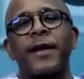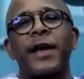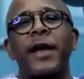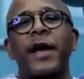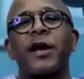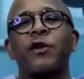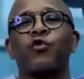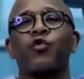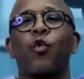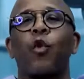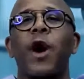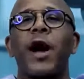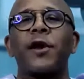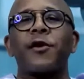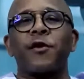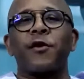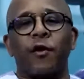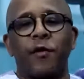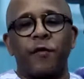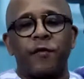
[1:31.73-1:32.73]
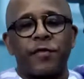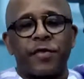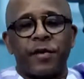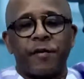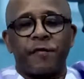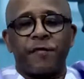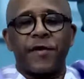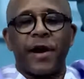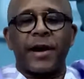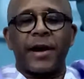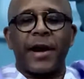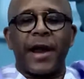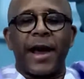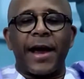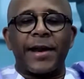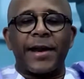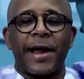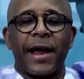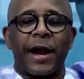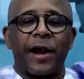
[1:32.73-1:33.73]
as one of the
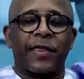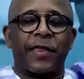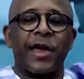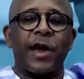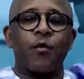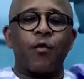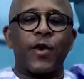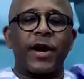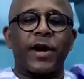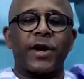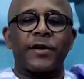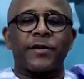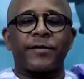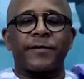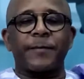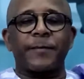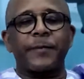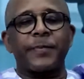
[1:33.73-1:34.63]
frontline healthcare workers.